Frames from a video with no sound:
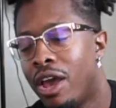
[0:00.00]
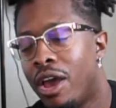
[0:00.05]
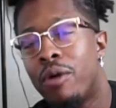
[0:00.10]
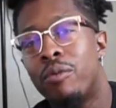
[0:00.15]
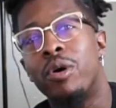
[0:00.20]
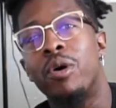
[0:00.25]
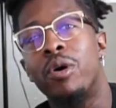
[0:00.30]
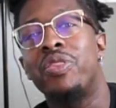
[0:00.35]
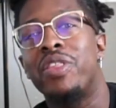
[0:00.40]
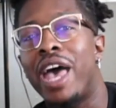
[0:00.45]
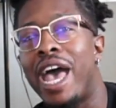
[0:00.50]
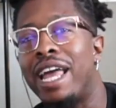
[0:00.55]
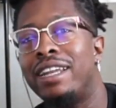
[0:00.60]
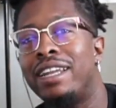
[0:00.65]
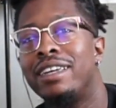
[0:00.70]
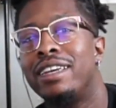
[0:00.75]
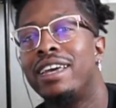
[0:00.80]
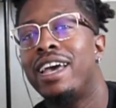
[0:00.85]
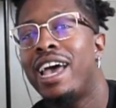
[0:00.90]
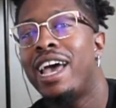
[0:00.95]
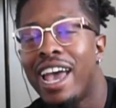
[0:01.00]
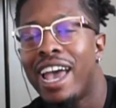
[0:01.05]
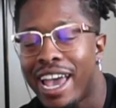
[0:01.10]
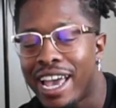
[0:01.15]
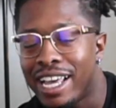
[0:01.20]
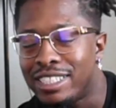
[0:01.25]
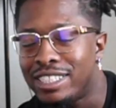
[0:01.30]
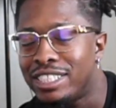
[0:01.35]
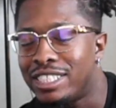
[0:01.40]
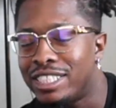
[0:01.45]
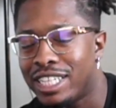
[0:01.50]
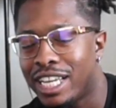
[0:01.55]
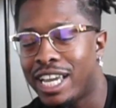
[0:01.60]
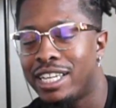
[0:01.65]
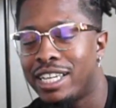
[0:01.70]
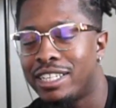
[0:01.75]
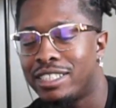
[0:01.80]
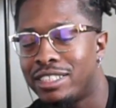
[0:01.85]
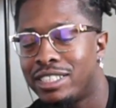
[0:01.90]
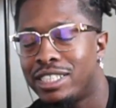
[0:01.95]
Well, that has
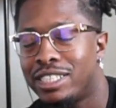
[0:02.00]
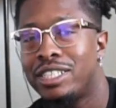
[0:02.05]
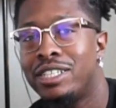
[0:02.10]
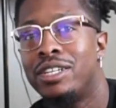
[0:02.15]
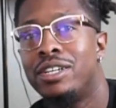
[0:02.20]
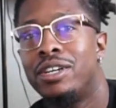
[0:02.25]
changed.